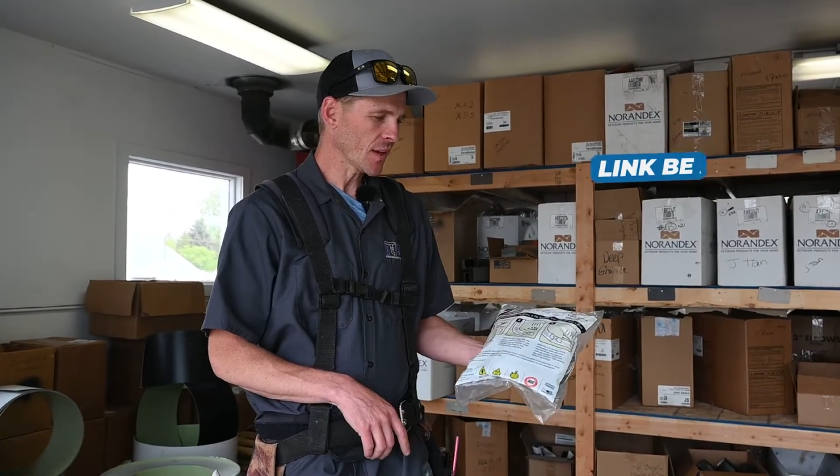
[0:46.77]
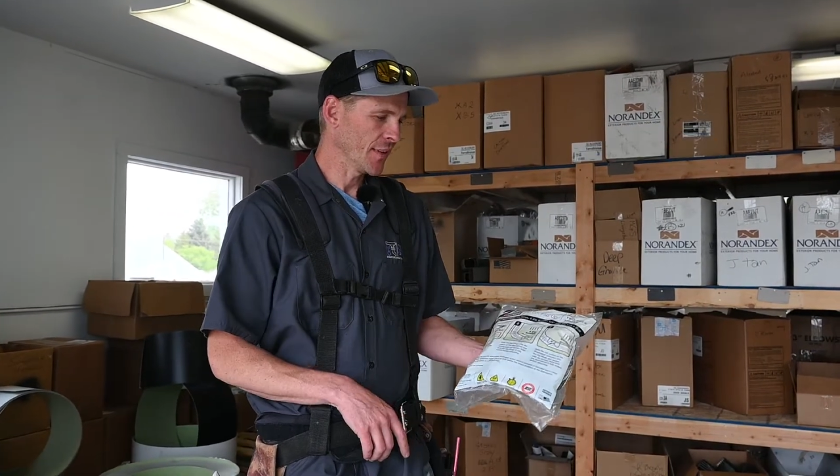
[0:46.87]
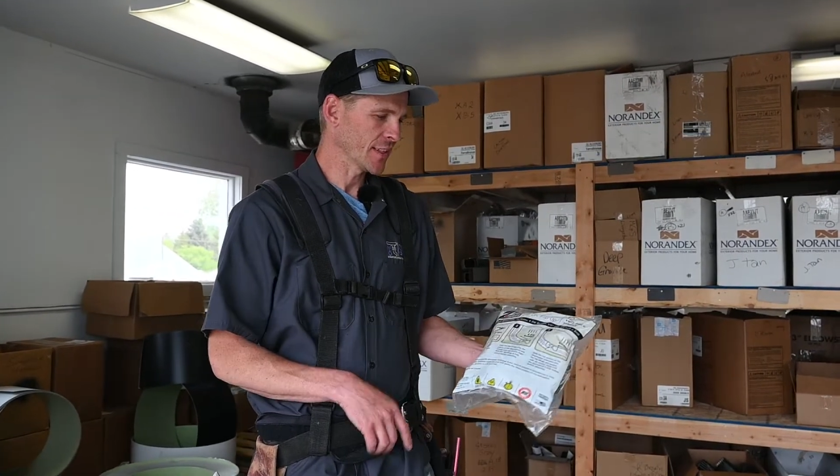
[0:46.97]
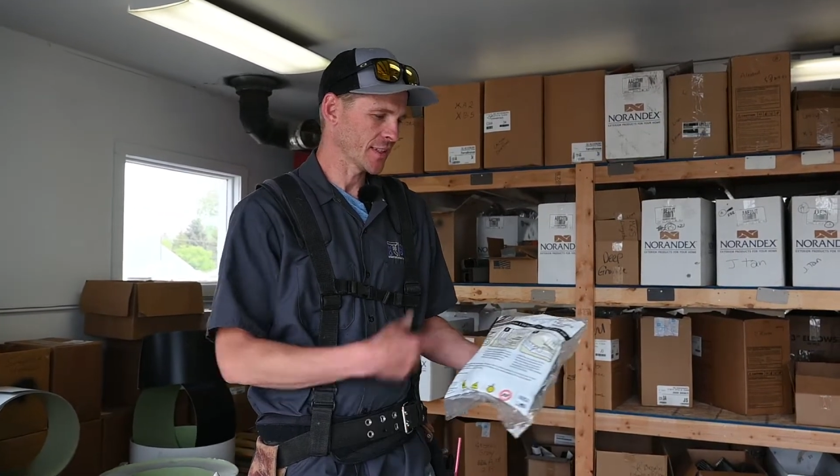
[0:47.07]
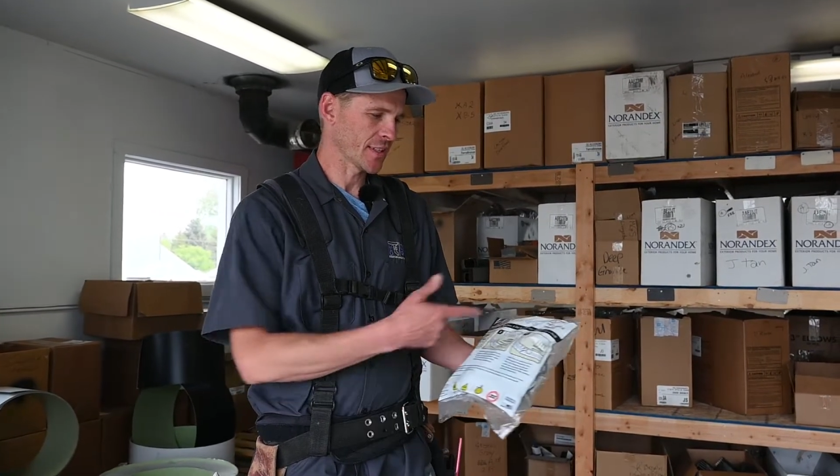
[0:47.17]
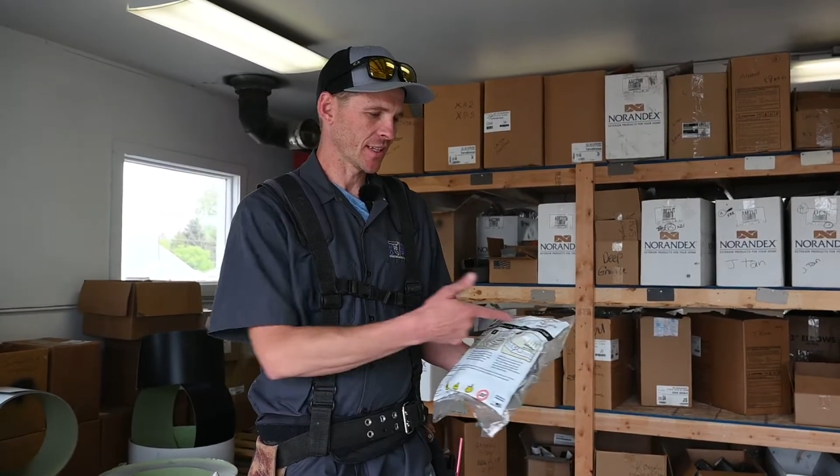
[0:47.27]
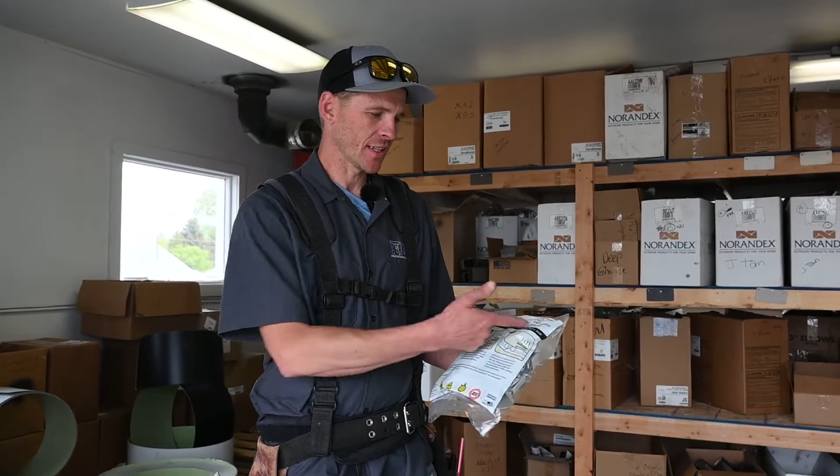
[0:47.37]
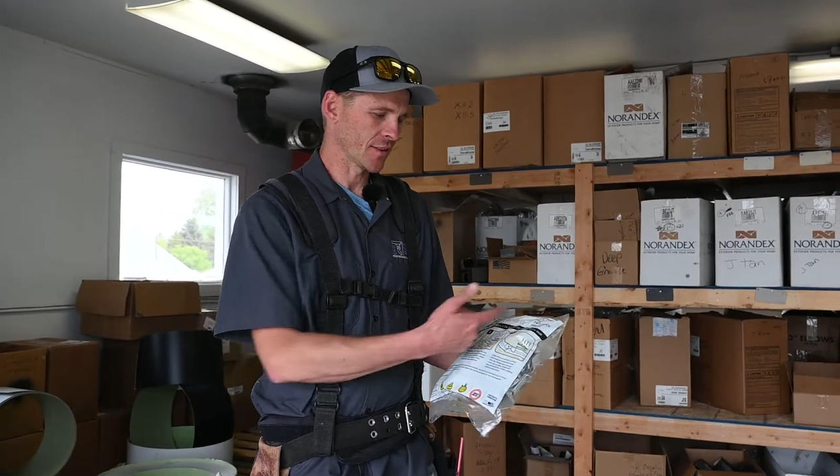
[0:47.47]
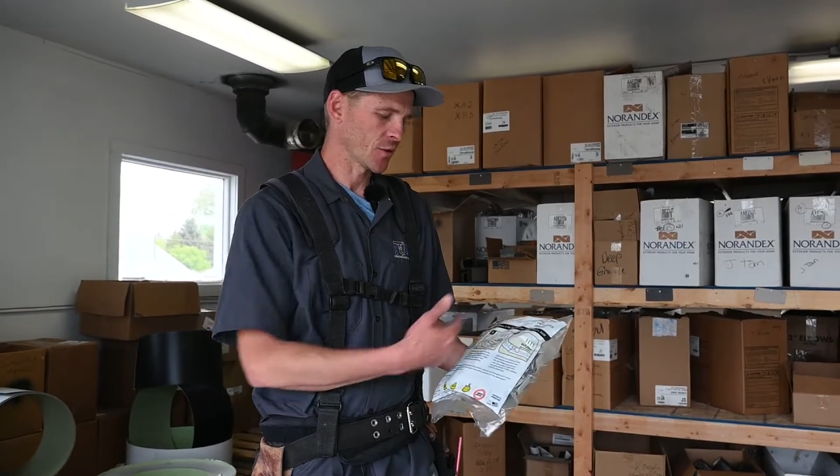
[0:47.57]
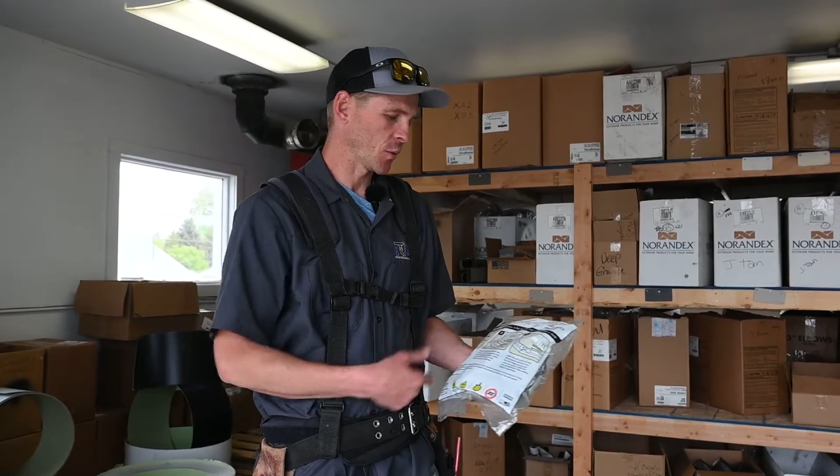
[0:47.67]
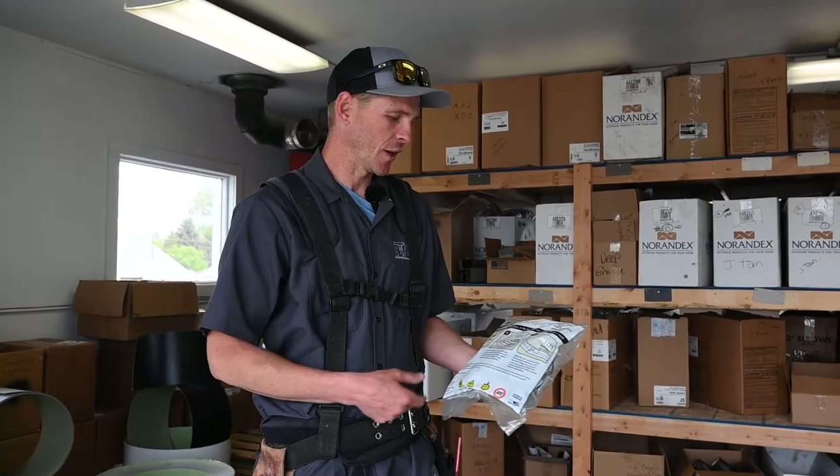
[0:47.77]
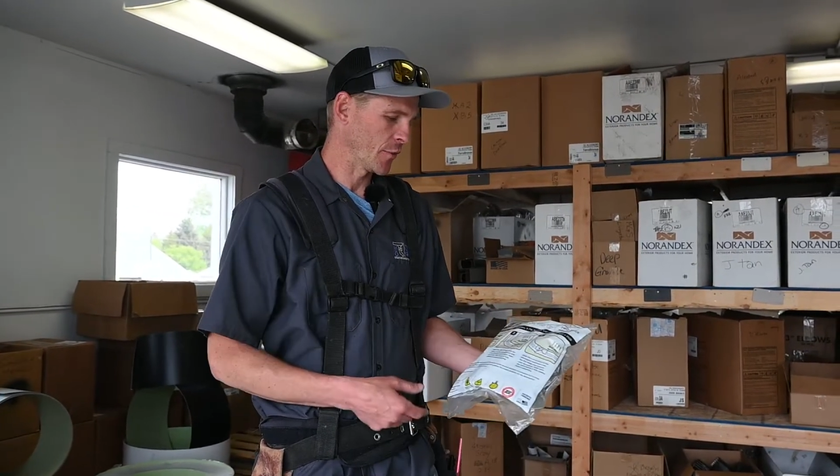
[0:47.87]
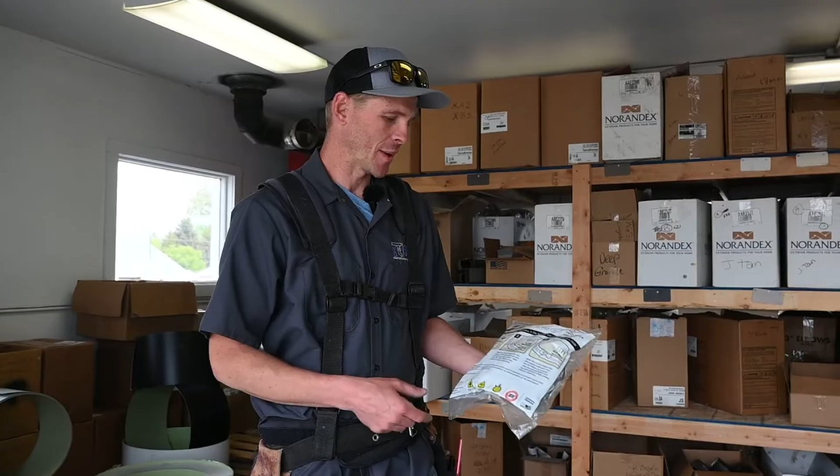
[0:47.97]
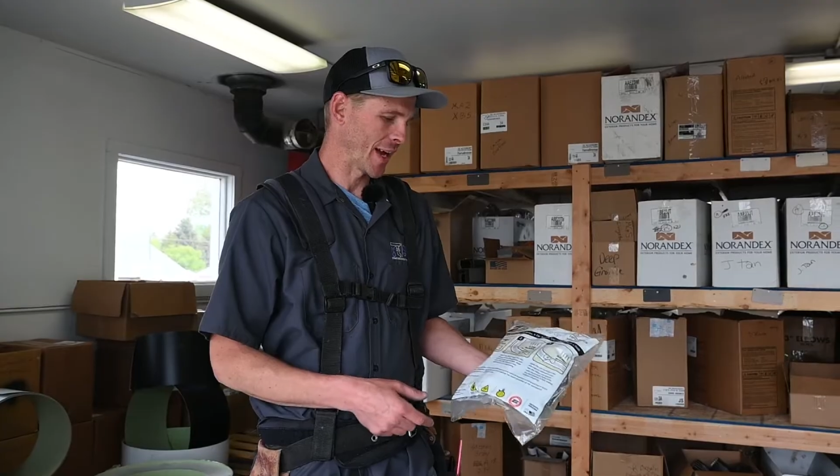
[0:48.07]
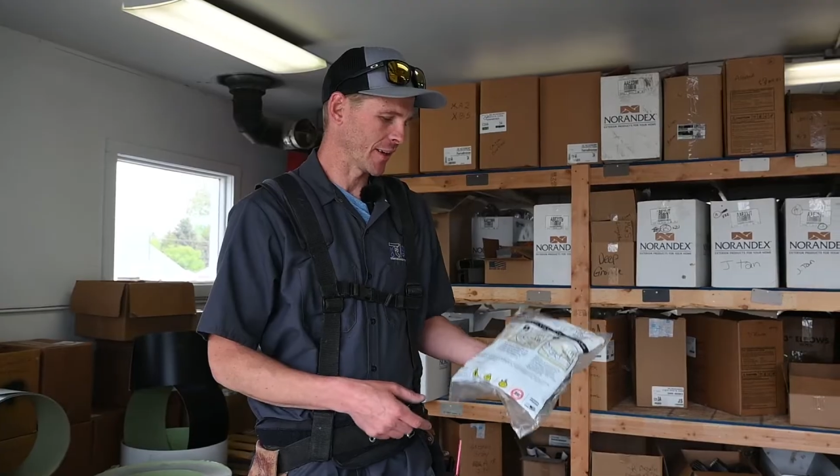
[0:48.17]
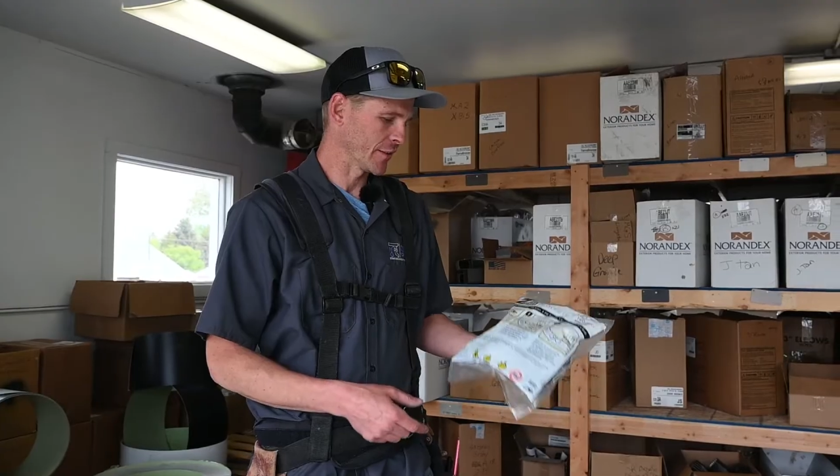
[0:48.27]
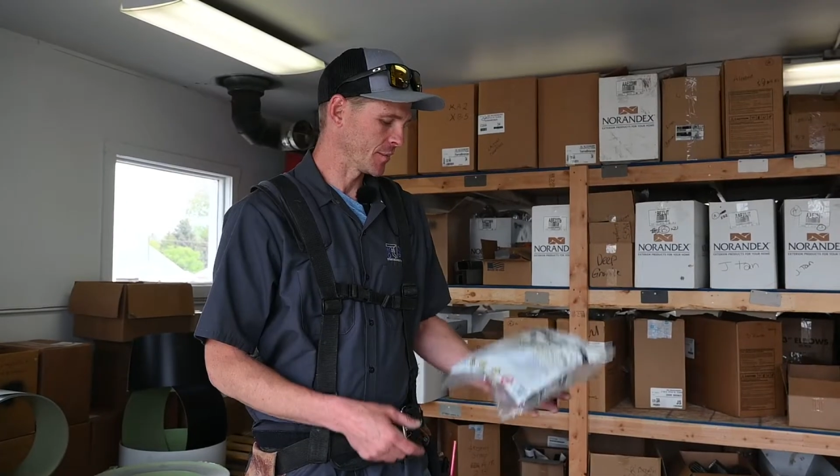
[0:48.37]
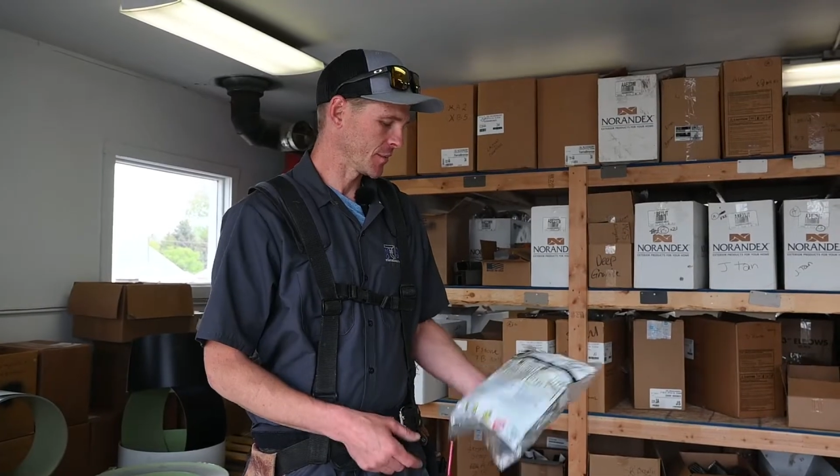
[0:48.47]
and this is a 12 pack of them.